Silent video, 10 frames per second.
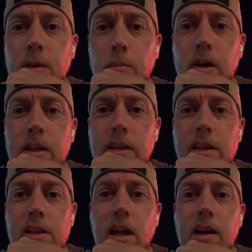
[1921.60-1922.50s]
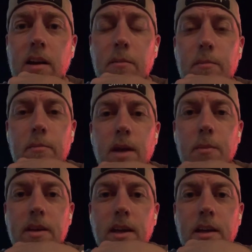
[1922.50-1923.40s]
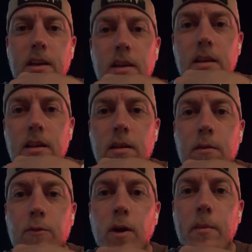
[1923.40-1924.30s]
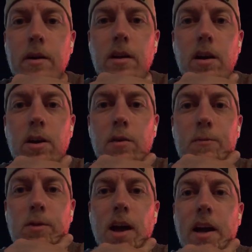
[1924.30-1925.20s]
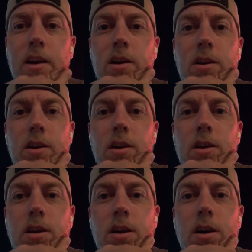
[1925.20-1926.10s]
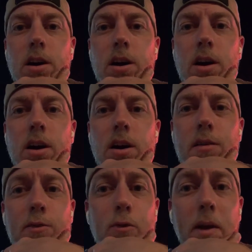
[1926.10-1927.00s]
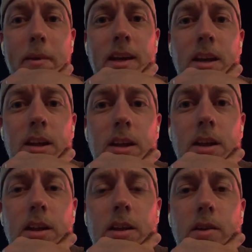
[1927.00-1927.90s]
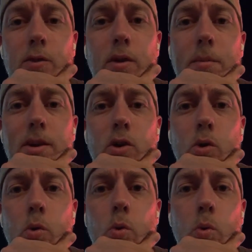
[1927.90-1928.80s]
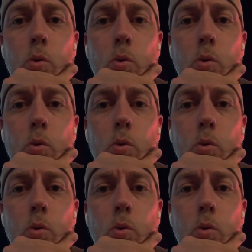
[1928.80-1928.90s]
Money League Saturday, maybe Nick. Freeman, a good flyer. Freeman? Freeman who?